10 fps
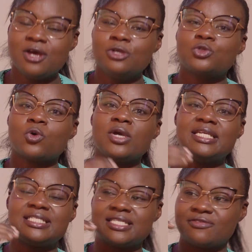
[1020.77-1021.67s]
So
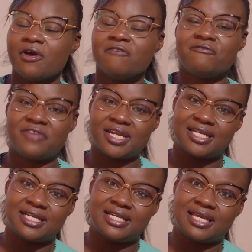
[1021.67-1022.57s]
it is very
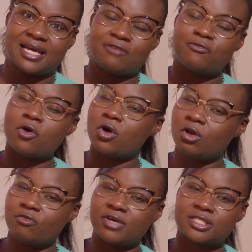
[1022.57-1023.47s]
clear for all
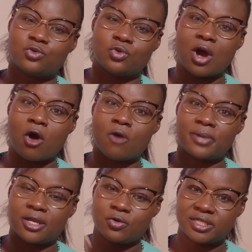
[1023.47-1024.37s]
of us to know our
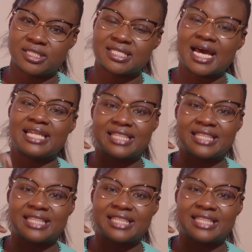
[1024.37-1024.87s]
priorities, and